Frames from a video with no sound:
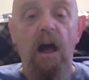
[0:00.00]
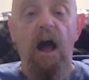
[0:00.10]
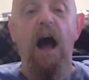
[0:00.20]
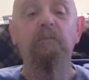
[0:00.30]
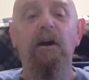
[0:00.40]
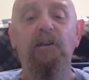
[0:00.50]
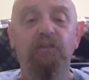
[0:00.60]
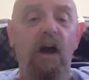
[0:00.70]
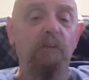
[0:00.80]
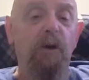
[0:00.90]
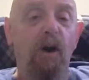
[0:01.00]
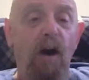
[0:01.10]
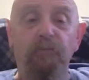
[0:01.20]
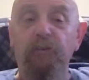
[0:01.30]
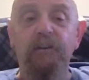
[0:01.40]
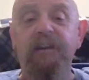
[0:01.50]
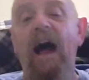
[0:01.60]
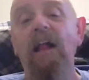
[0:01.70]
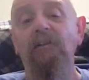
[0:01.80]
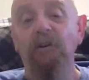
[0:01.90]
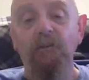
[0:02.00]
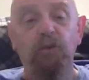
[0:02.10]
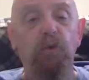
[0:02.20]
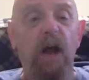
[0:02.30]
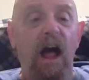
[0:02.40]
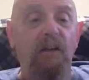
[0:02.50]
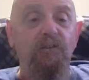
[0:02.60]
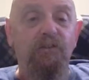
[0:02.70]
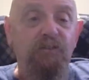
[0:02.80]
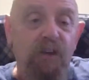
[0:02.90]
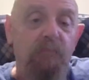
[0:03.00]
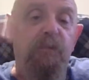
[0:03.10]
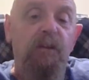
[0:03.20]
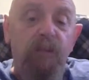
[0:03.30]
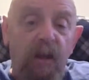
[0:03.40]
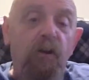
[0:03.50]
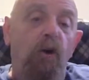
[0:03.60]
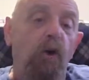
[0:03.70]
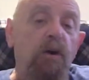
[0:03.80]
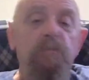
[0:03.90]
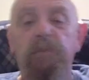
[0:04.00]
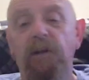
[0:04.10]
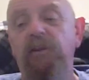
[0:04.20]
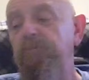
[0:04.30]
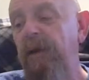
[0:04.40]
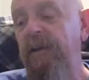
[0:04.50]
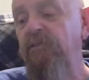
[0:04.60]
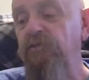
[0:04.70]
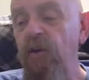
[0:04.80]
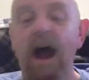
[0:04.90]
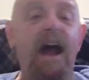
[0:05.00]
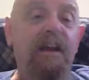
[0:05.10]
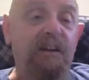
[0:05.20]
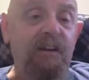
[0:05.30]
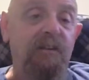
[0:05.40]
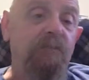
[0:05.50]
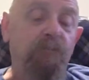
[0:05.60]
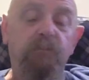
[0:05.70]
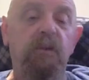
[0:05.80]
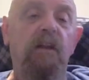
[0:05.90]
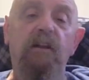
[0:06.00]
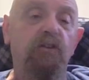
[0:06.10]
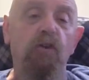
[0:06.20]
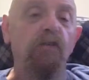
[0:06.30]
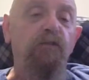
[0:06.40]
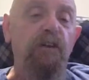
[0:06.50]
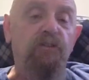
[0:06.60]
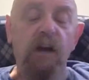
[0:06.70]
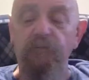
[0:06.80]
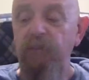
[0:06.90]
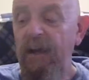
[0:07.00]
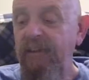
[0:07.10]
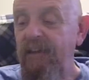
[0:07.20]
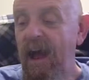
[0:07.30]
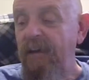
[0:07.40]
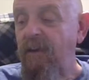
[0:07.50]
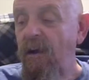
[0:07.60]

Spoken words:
I'm going to offer $1 or $2 or something. Who can build the biggest track and goofy stuff like that.